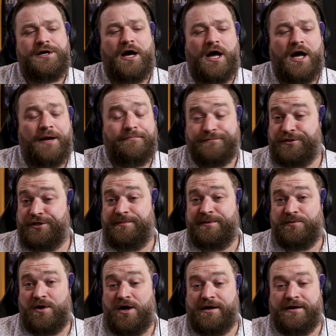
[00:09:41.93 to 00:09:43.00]
Um, could be
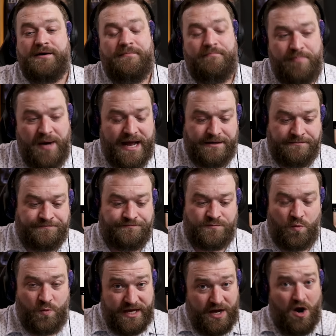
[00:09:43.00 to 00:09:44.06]
wrong, but
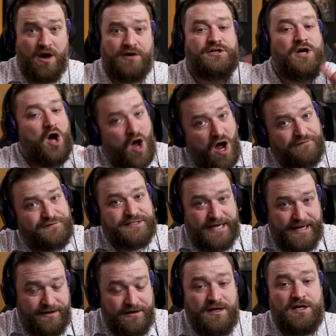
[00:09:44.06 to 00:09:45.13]
we are
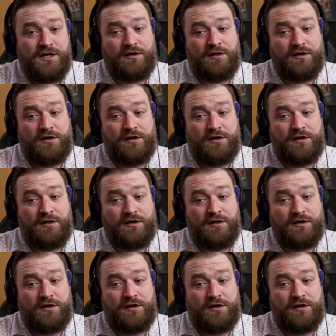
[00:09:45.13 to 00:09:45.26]
often